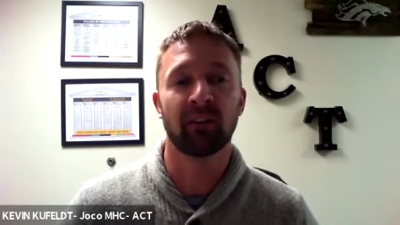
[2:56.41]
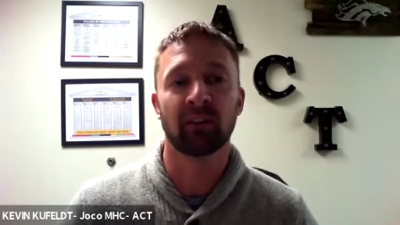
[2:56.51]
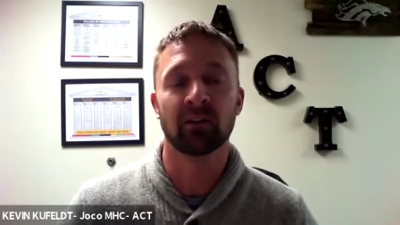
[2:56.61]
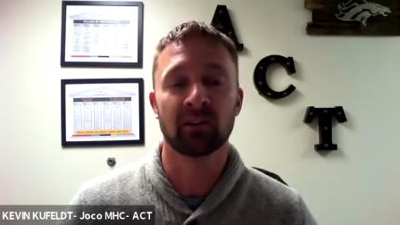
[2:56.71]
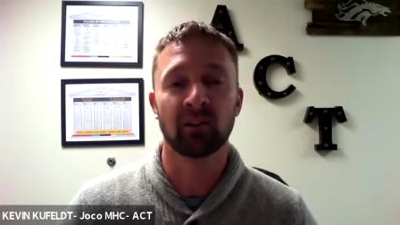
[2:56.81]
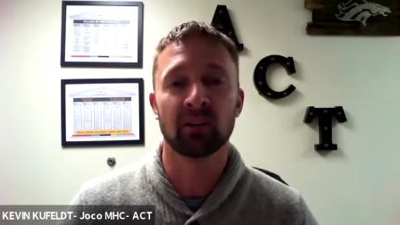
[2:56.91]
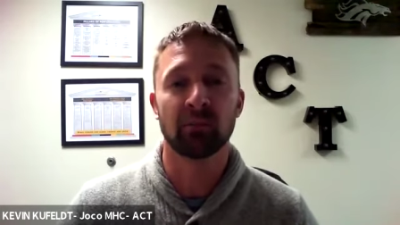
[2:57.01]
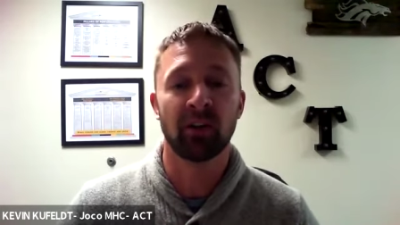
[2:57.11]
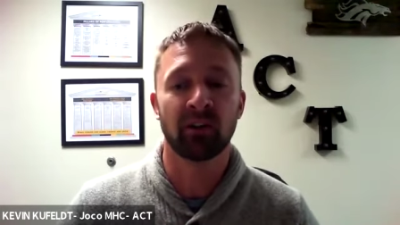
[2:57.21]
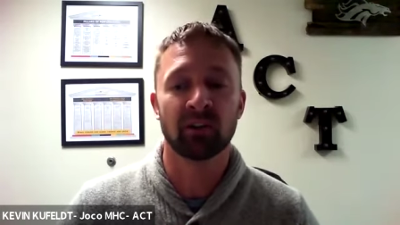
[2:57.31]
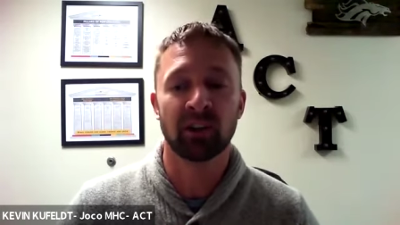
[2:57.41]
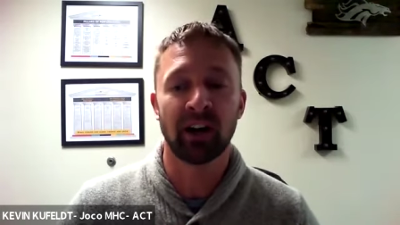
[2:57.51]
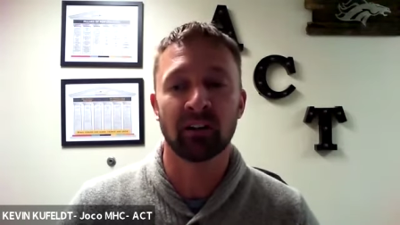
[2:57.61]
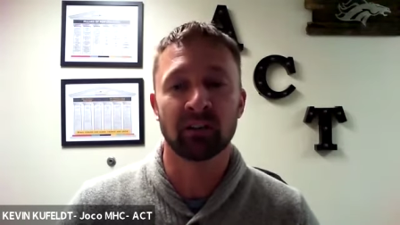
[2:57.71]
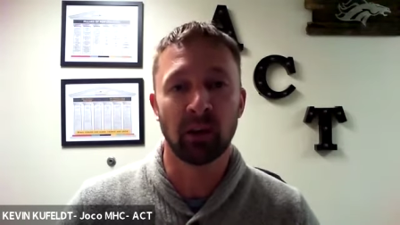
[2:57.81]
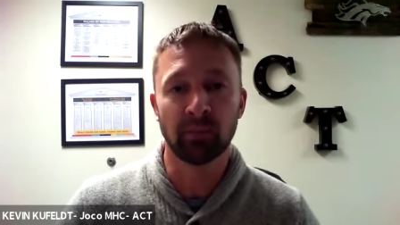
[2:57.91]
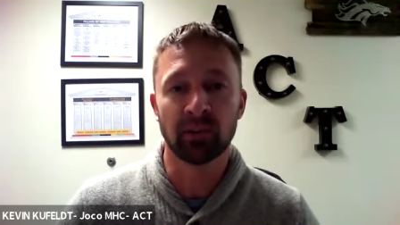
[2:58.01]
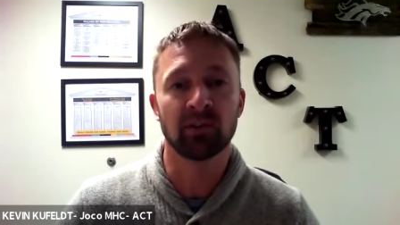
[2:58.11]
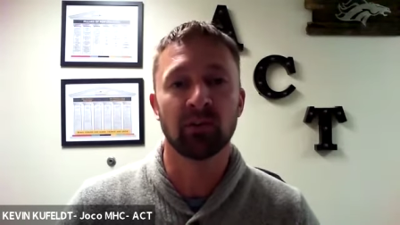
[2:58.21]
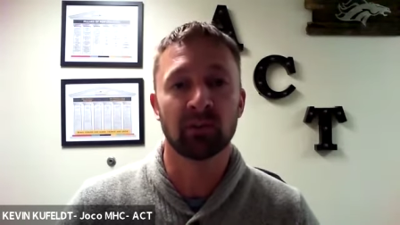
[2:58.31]
concerns about their child's
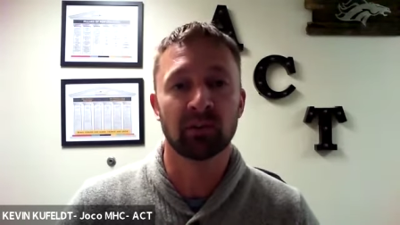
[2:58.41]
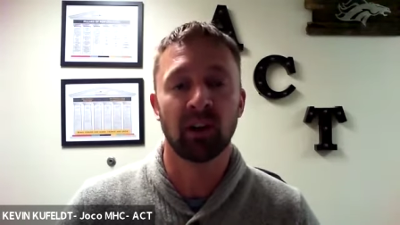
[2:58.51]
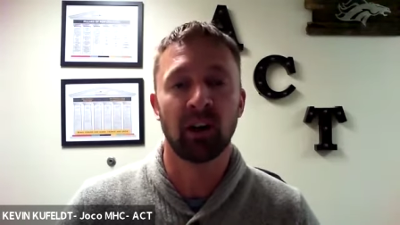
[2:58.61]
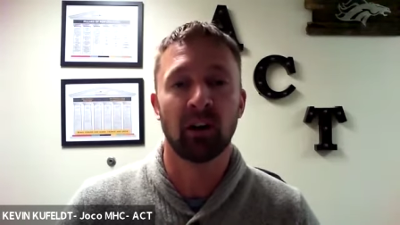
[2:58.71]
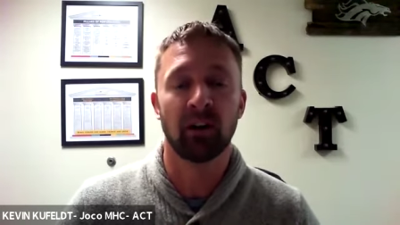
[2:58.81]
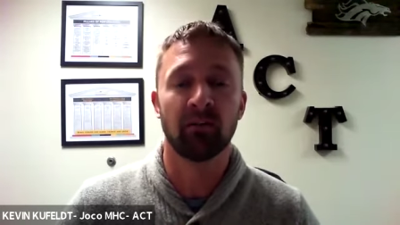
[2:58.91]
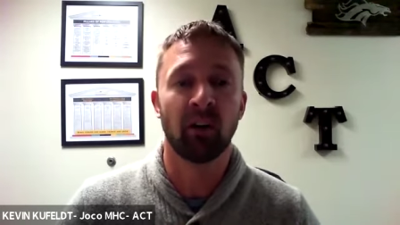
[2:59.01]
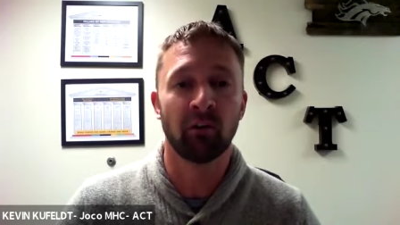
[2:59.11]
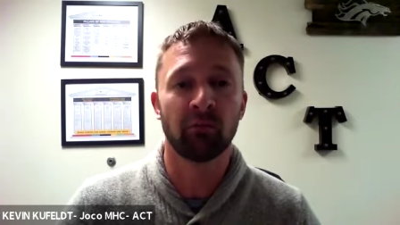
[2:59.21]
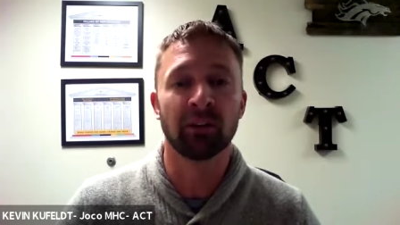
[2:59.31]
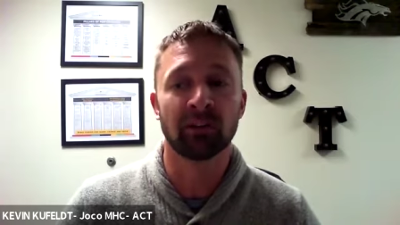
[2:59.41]
substance use uh, involvement.